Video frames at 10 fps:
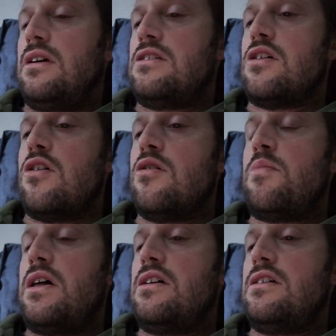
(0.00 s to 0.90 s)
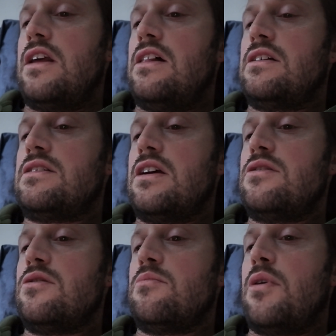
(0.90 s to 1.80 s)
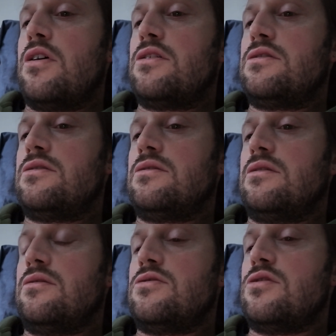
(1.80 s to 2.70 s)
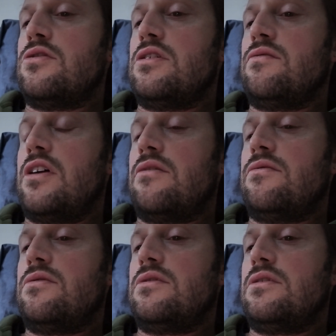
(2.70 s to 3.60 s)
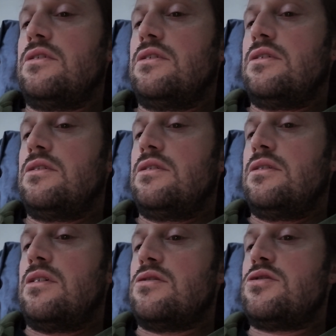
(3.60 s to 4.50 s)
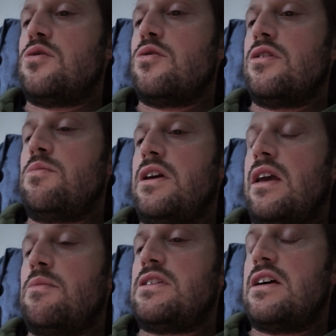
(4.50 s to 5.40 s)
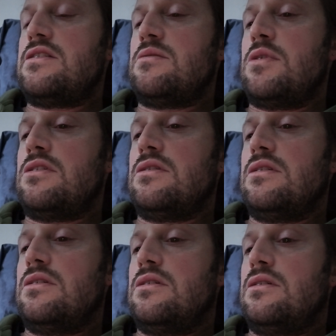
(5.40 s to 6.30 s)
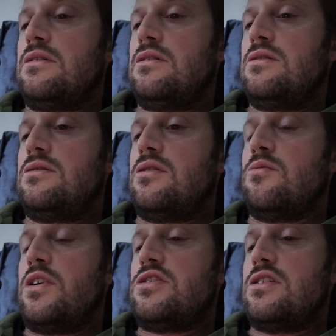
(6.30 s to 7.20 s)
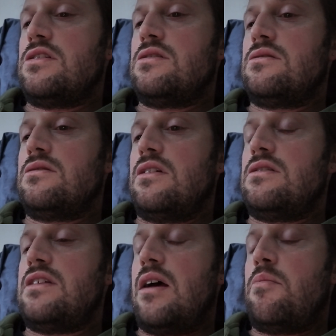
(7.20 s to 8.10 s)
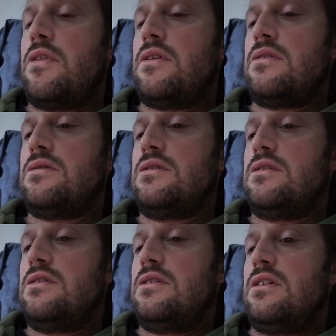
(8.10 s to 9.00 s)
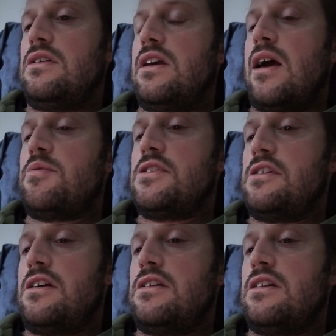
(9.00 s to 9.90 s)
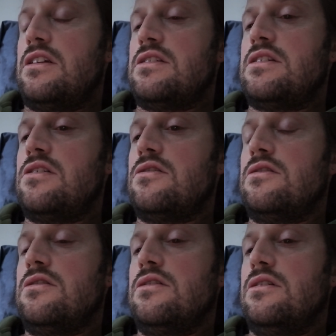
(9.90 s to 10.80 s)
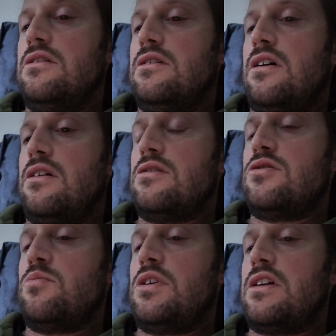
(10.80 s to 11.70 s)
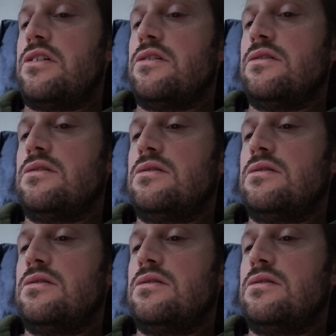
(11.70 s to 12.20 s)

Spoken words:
As Arabella and Alexander embarked on the journey of love, their story became a testament to the richness and depth encapsulated in a single, unassuming letter.